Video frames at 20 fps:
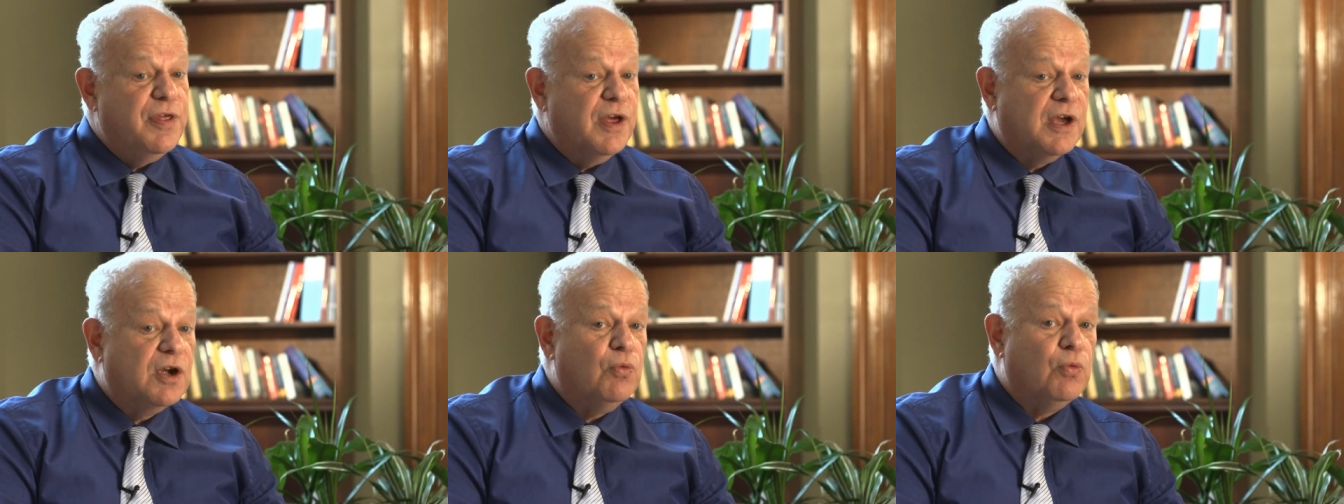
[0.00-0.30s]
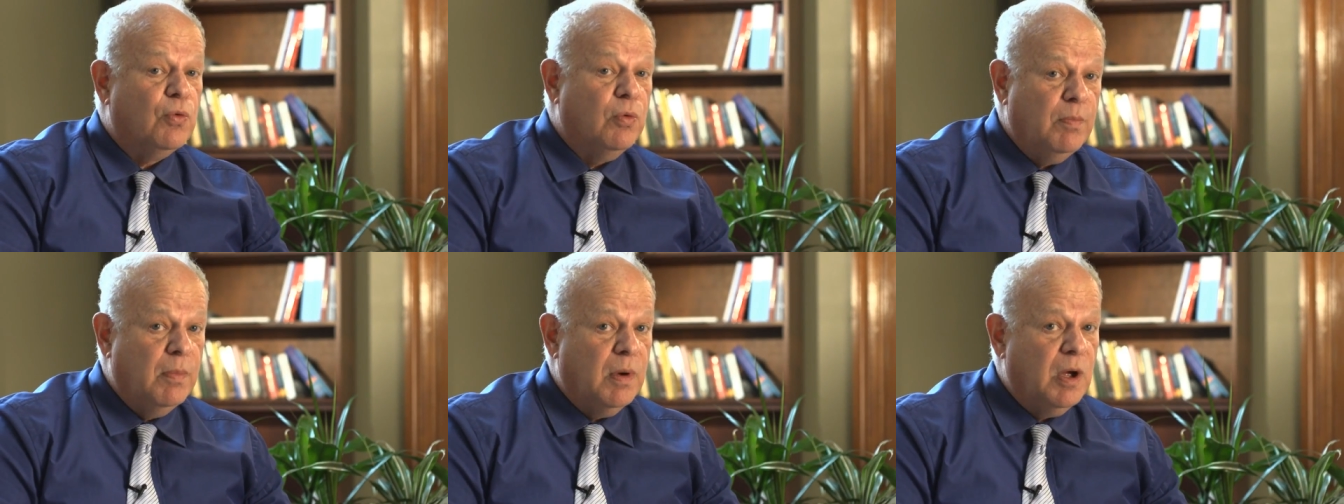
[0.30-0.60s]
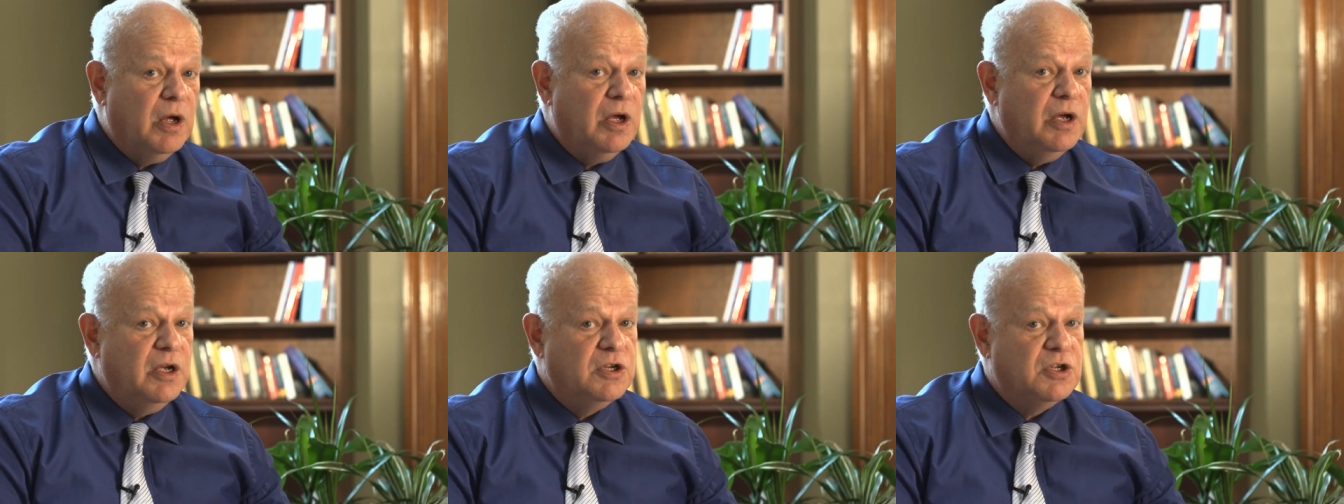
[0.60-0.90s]
think it
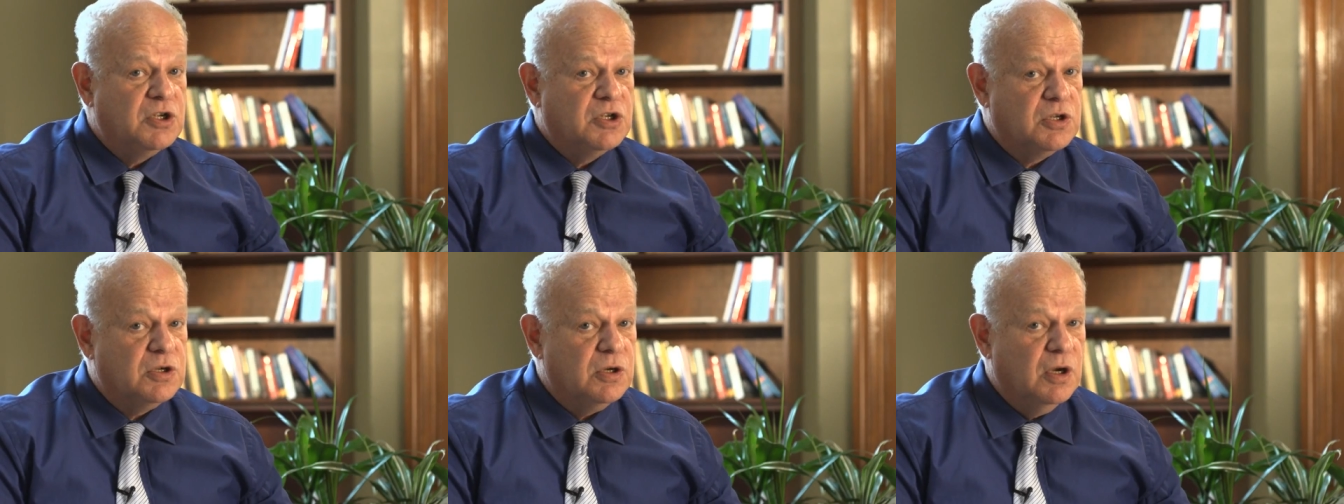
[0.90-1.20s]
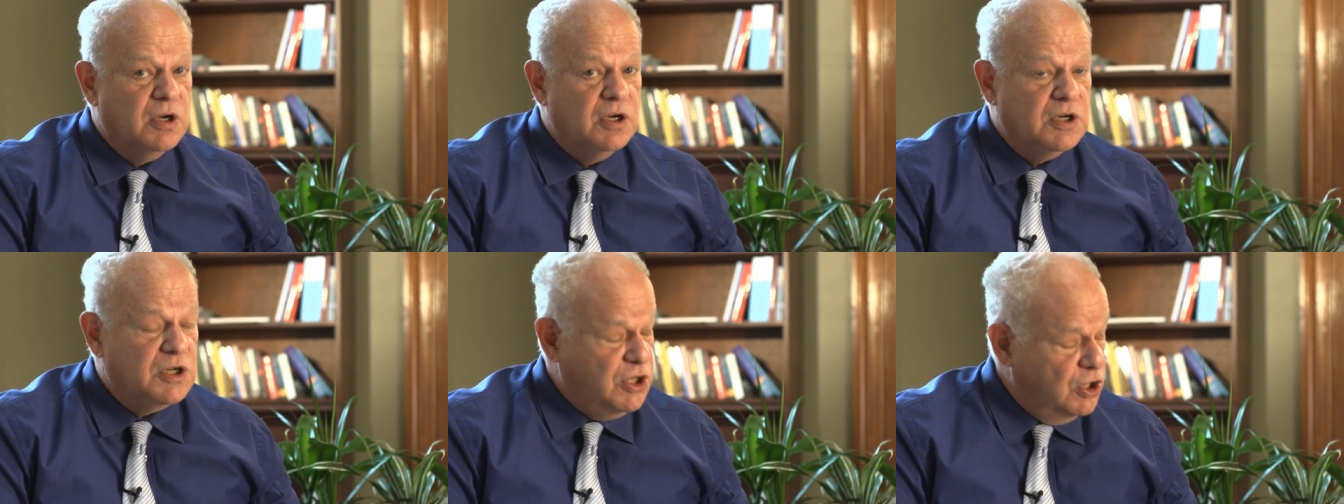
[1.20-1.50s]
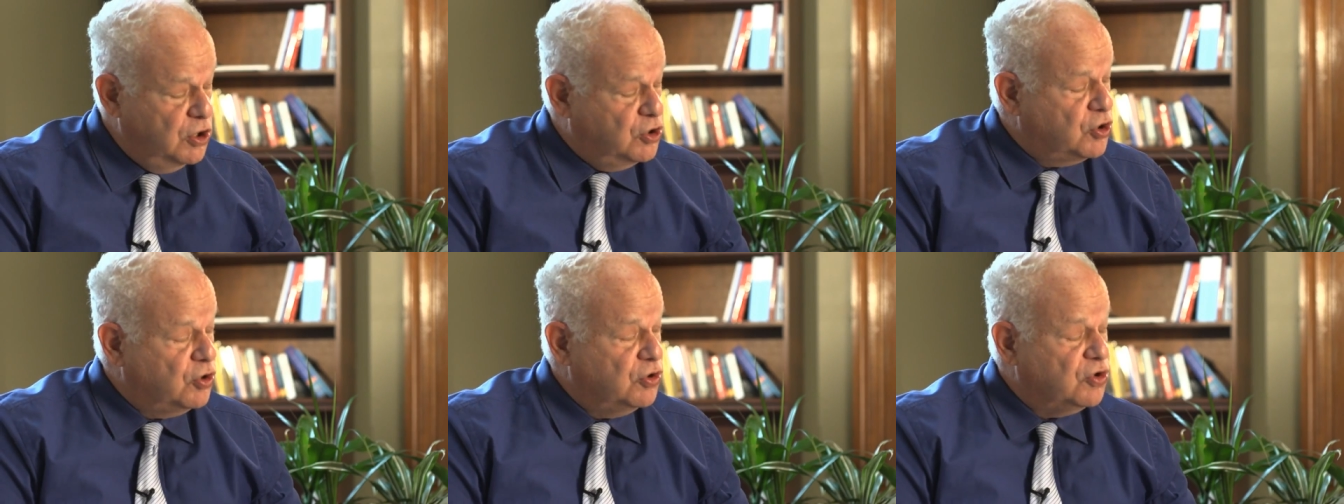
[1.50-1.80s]
reminds
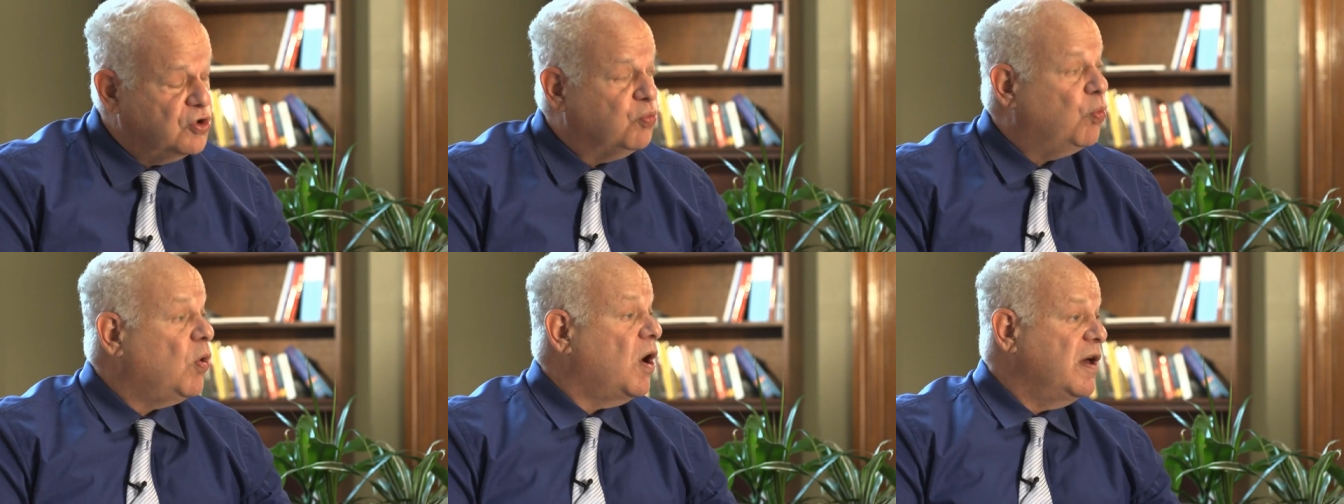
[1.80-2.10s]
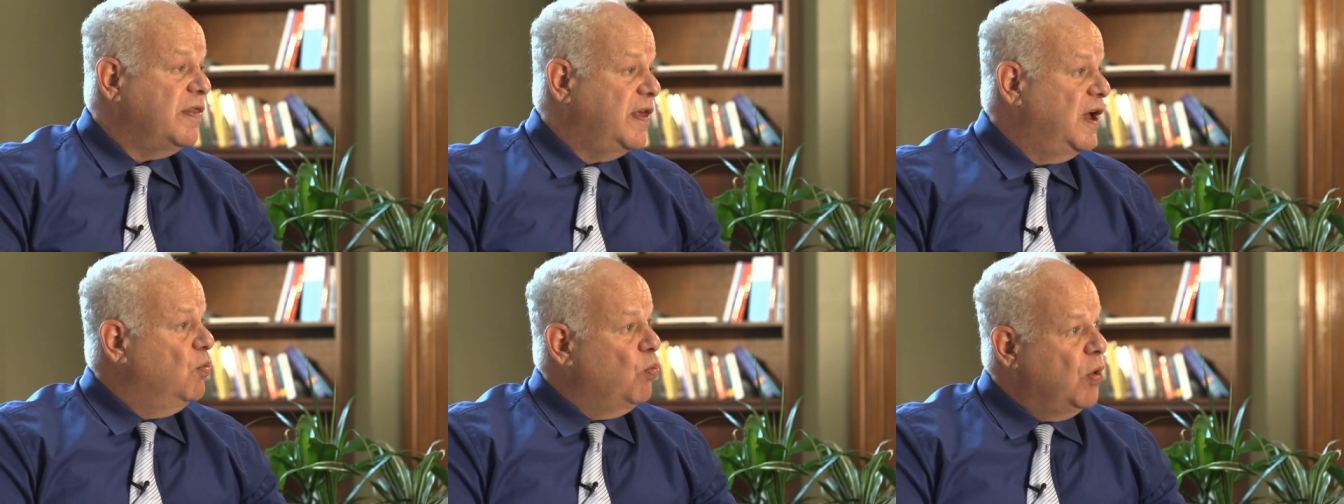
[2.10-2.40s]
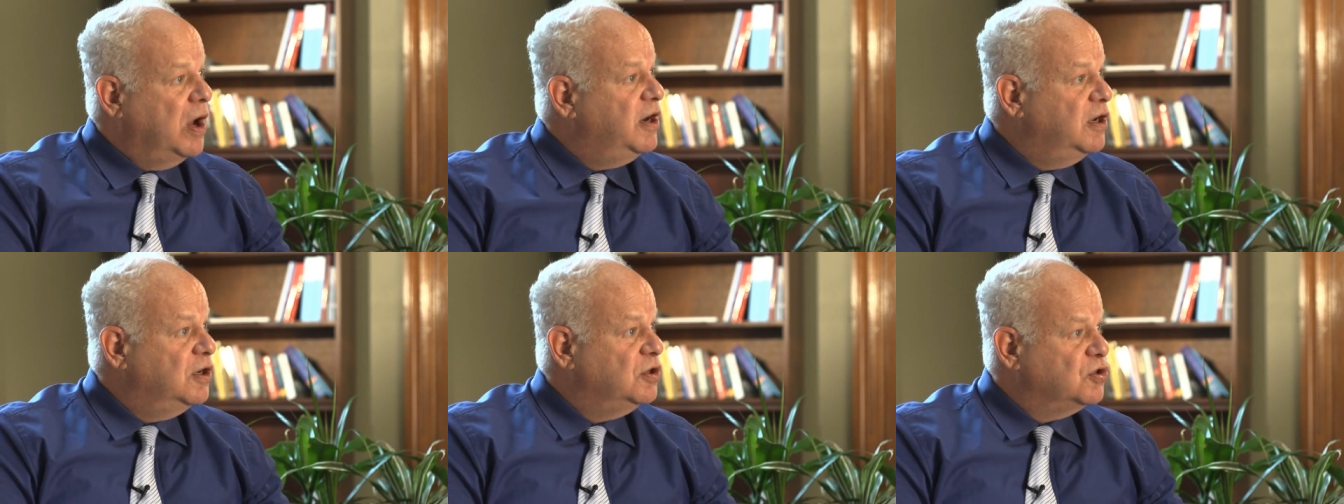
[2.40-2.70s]
teachers why they
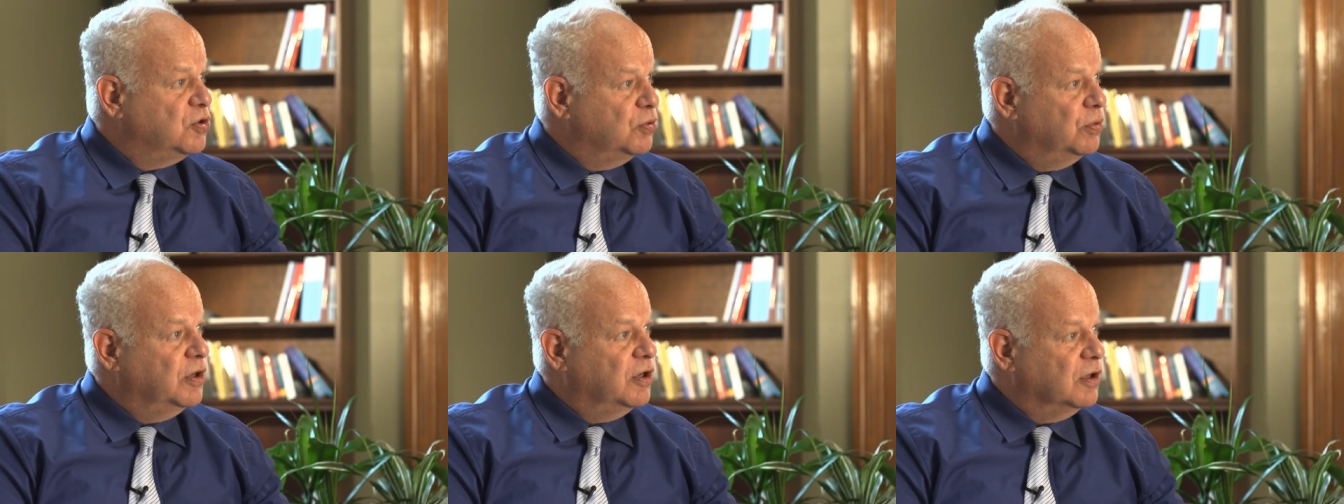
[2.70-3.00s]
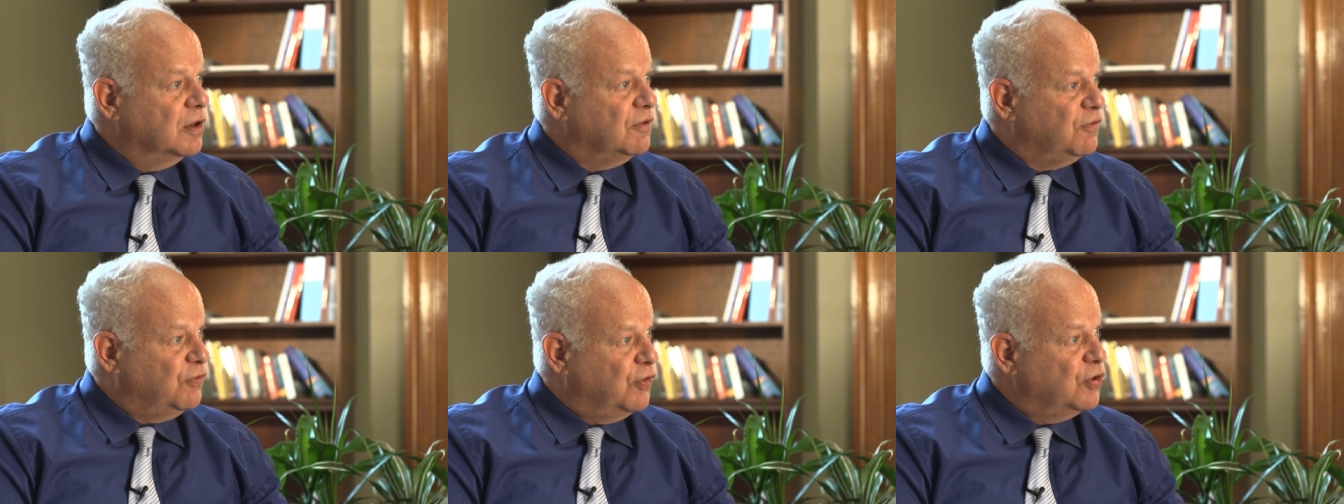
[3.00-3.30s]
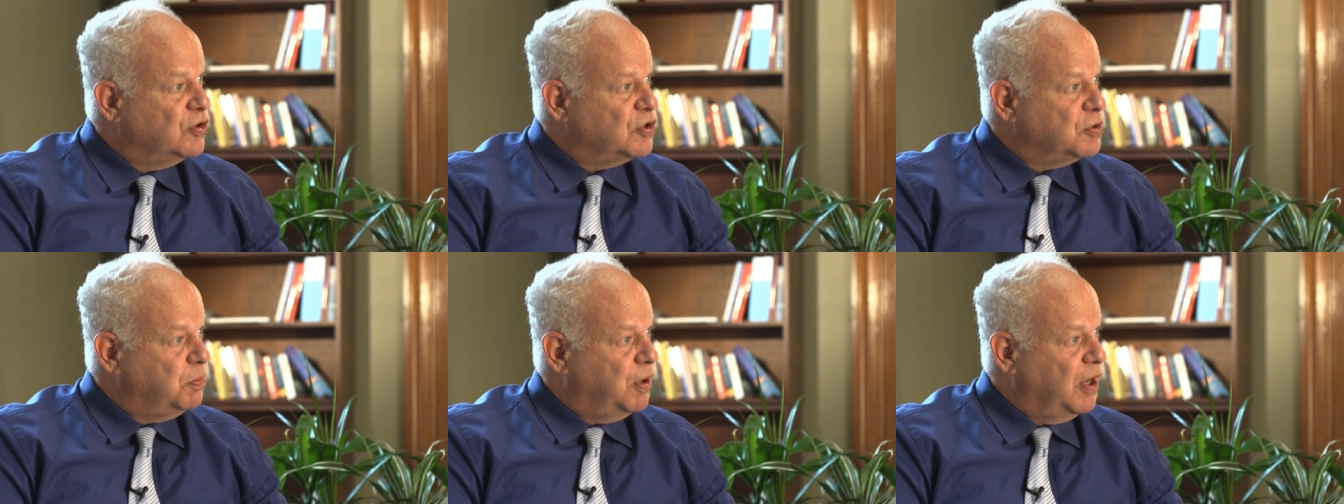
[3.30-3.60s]
went into it in the
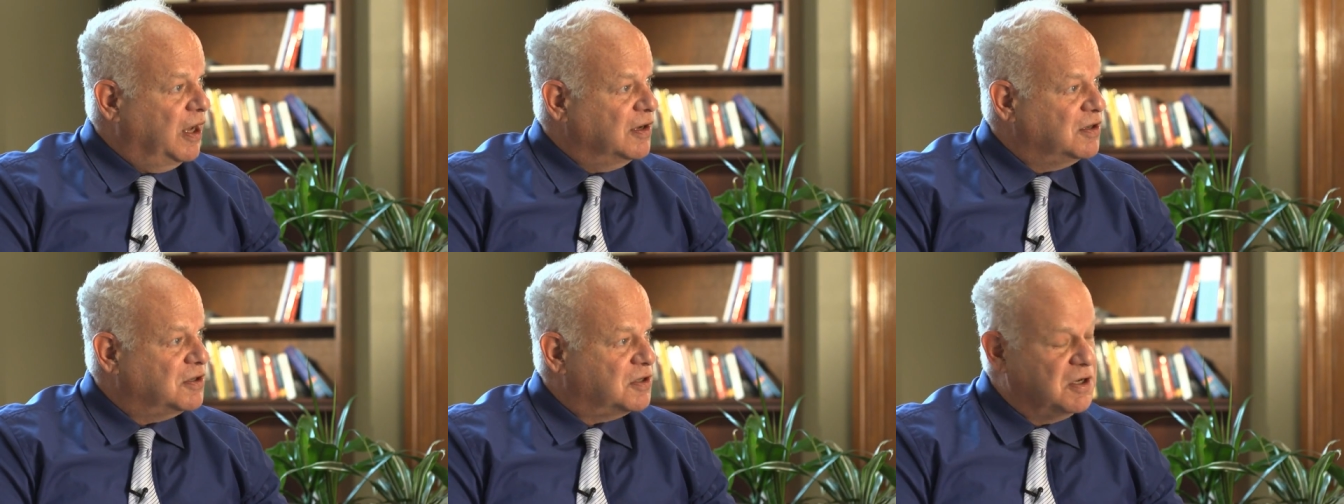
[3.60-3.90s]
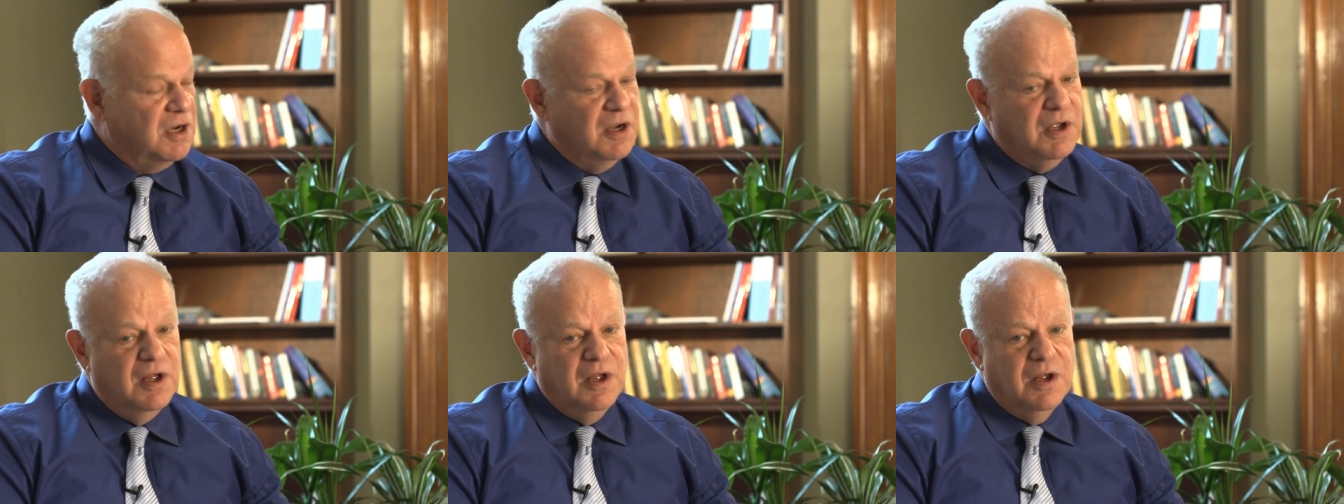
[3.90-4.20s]
first place.